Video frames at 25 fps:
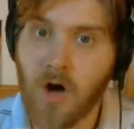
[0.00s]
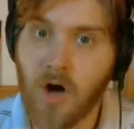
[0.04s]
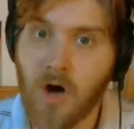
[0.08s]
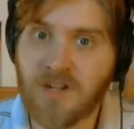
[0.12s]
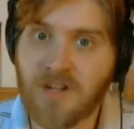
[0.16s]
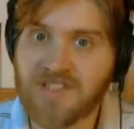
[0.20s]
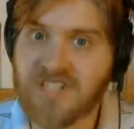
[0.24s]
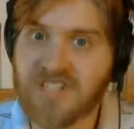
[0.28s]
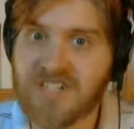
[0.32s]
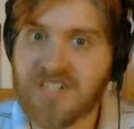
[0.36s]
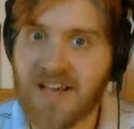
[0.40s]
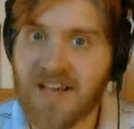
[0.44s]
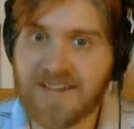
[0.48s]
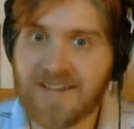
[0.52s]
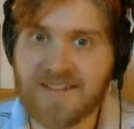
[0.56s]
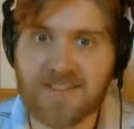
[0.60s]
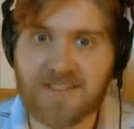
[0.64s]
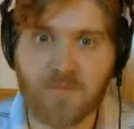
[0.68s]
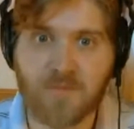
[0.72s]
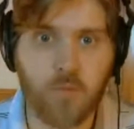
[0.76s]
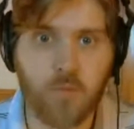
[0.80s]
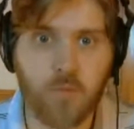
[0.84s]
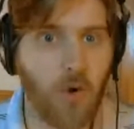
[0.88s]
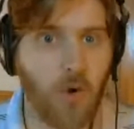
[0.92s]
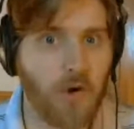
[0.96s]
On
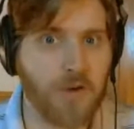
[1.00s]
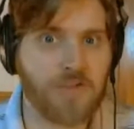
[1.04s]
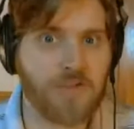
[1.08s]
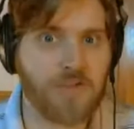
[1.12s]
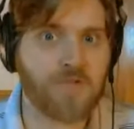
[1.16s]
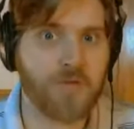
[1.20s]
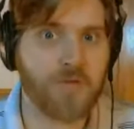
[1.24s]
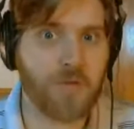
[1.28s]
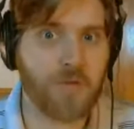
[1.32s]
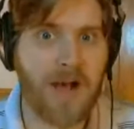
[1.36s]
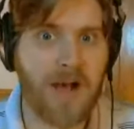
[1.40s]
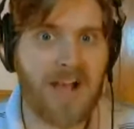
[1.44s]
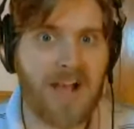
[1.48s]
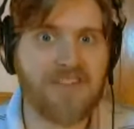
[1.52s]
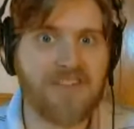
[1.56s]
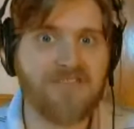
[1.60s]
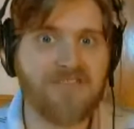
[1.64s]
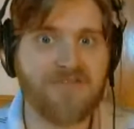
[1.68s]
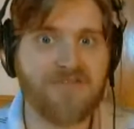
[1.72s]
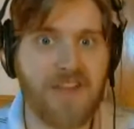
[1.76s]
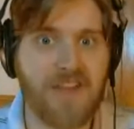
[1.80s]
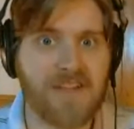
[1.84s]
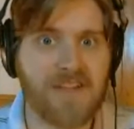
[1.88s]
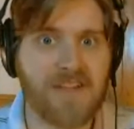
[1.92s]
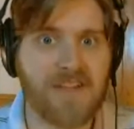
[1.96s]
tonight's Words From My
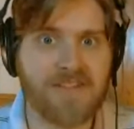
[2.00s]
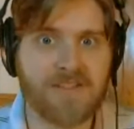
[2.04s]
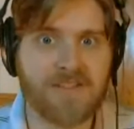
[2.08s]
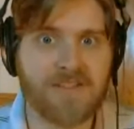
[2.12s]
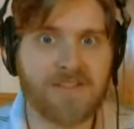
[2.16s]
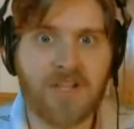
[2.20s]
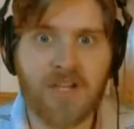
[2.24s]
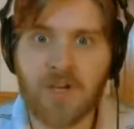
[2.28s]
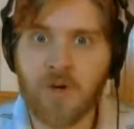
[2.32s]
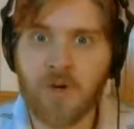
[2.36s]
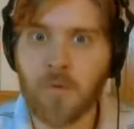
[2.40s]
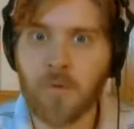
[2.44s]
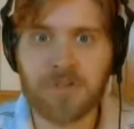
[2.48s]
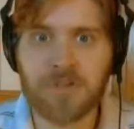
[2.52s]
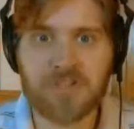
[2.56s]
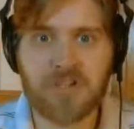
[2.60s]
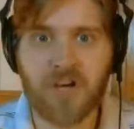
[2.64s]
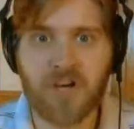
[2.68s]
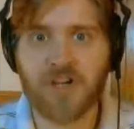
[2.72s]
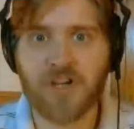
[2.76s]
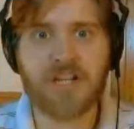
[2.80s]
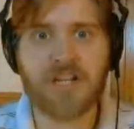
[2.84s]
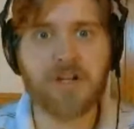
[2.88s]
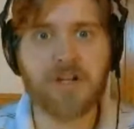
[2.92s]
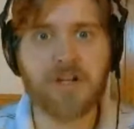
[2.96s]
Face, we're
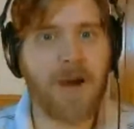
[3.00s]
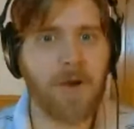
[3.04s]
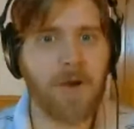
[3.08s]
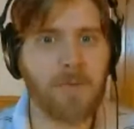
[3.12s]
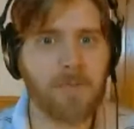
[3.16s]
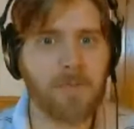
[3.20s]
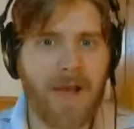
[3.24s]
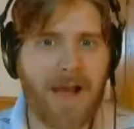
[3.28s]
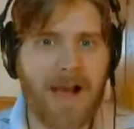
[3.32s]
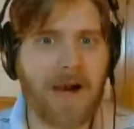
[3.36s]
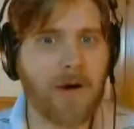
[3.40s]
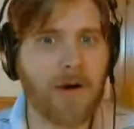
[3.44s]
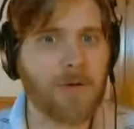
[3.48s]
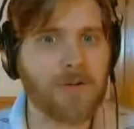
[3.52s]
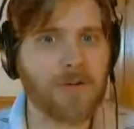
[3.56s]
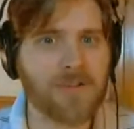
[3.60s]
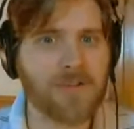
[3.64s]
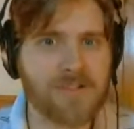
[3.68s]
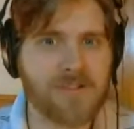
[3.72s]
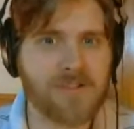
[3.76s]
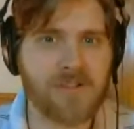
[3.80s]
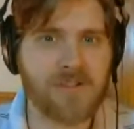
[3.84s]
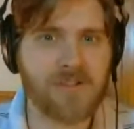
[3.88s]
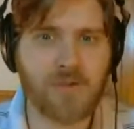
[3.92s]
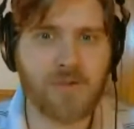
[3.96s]
talking about
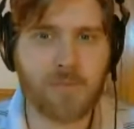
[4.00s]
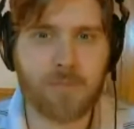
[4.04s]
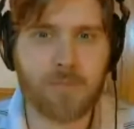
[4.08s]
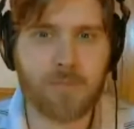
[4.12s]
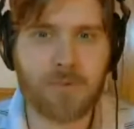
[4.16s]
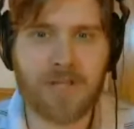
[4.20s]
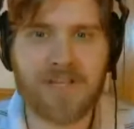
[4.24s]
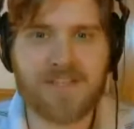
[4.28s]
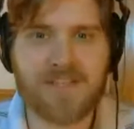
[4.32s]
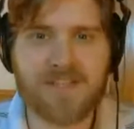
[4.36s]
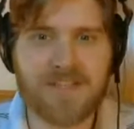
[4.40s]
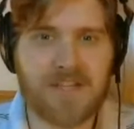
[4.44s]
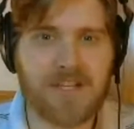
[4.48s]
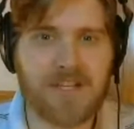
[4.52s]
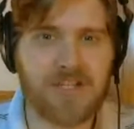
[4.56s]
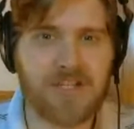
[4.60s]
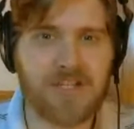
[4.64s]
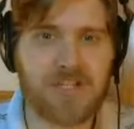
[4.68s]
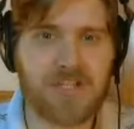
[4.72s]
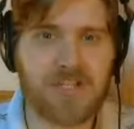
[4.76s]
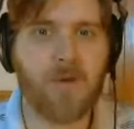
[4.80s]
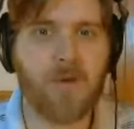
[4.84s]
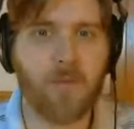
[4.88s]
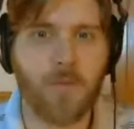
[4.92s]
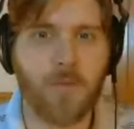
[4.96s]
Powers, the new
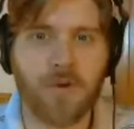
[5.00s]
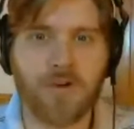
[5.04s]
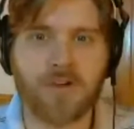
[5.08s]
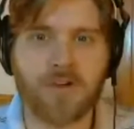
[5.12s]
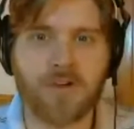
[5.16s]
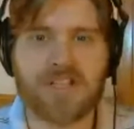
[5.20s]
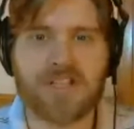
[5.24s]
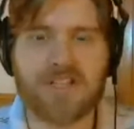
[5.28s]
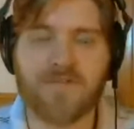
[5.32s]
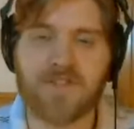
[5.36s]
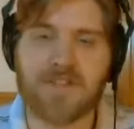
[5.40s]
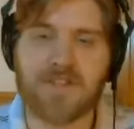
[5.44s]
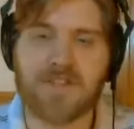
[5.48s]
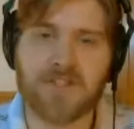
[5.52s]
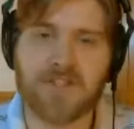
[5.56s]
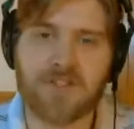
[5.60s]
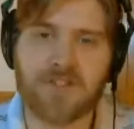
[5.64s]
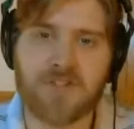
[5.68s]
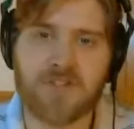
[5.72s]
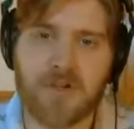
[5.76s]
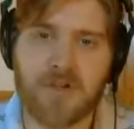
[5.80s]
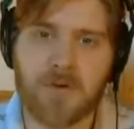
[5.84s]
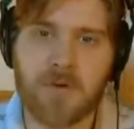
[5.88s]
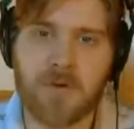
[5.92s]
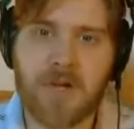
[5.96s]
PlayStation Network T V
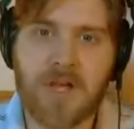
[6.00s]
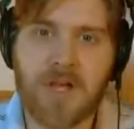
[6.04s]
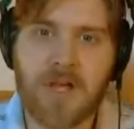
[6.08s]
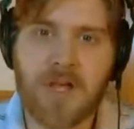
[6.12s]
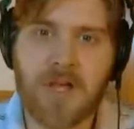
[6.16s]
show.